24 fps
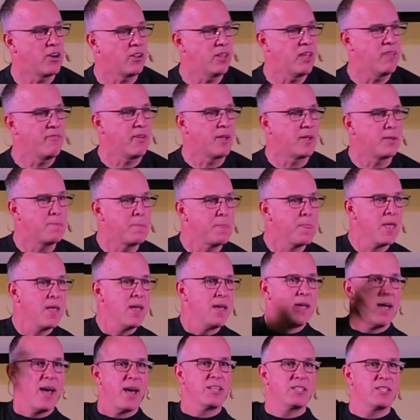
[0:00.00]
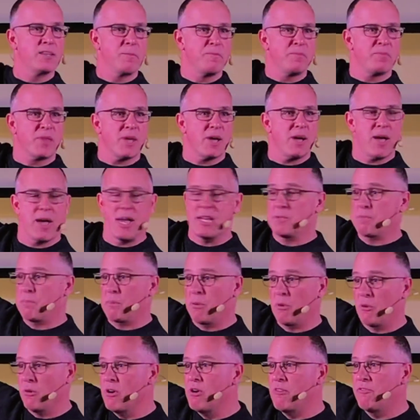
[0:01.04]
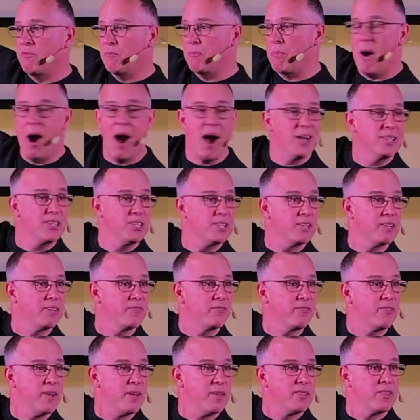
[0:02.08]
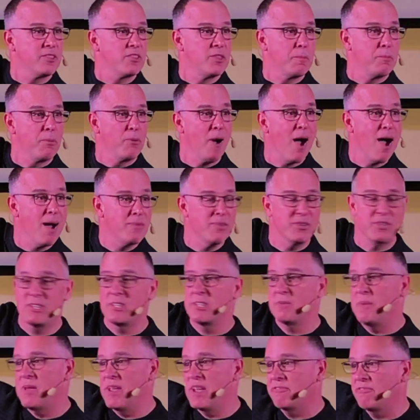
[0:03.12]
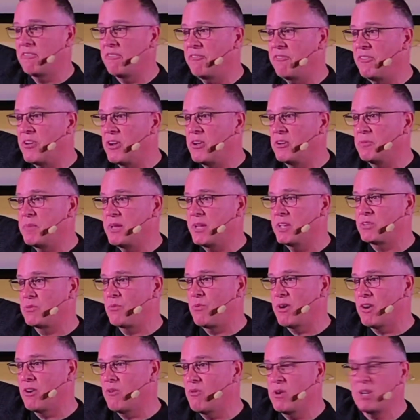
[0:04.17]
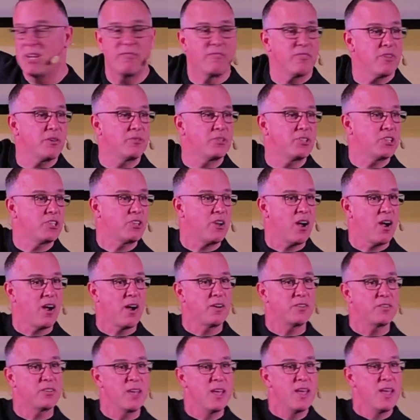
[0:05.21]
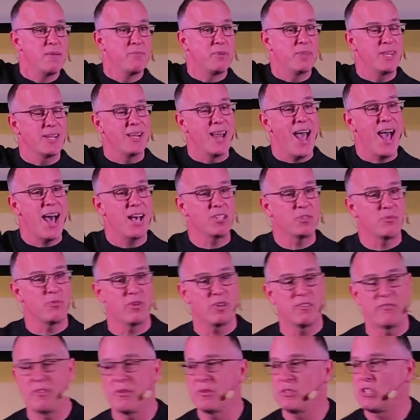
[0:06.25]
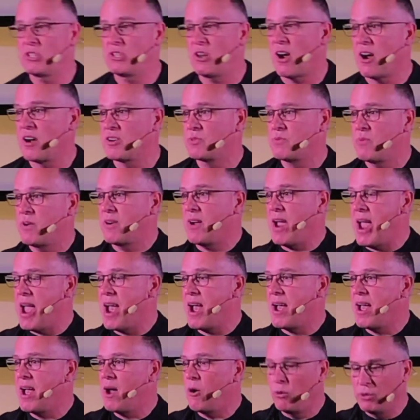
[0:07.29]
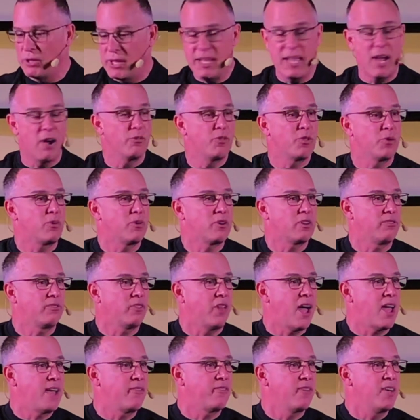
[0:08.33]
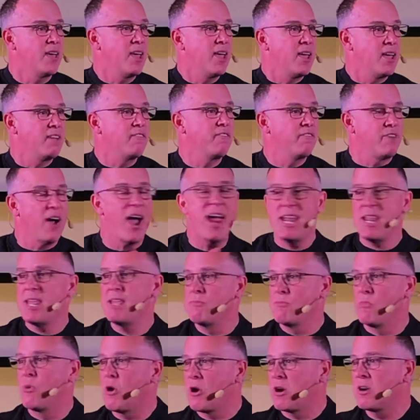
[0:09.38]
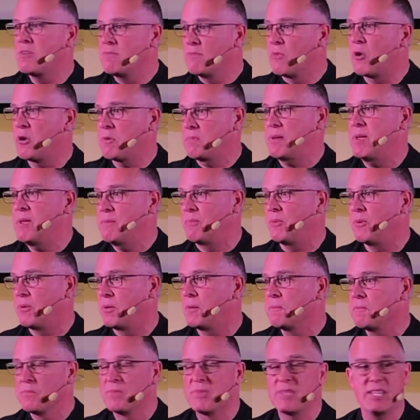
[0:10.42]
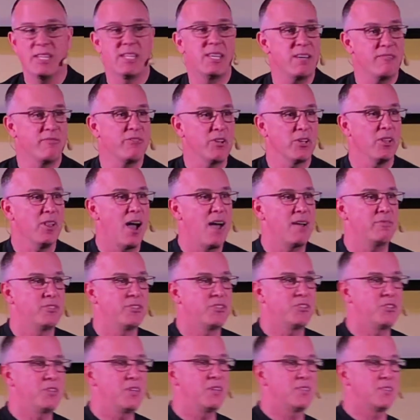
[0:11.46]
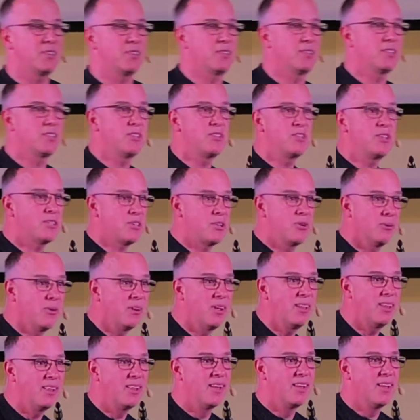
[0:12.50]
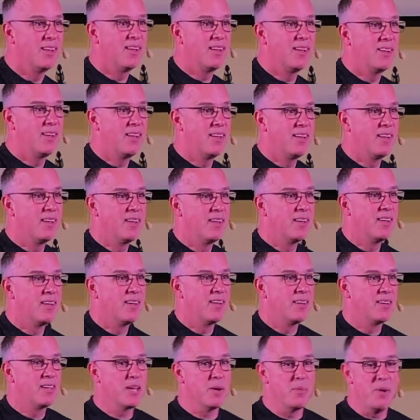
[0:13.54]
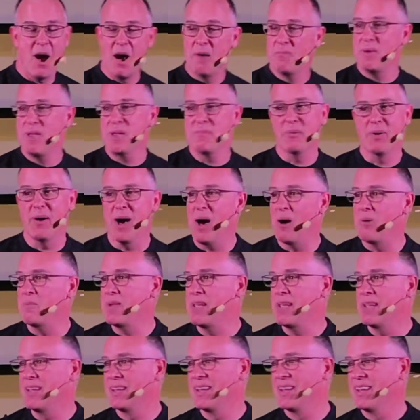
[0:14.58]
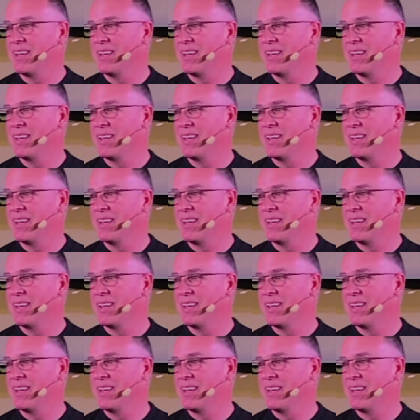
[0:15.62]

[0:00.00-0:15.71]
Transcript: are living as proof positive that the promise is being fulfilled because we're one of those stars. But then as one of those stars, we're holding out the word of life, inviting more and more people to give their lives to Jesus. Isn't this cool? Come on, people, help me.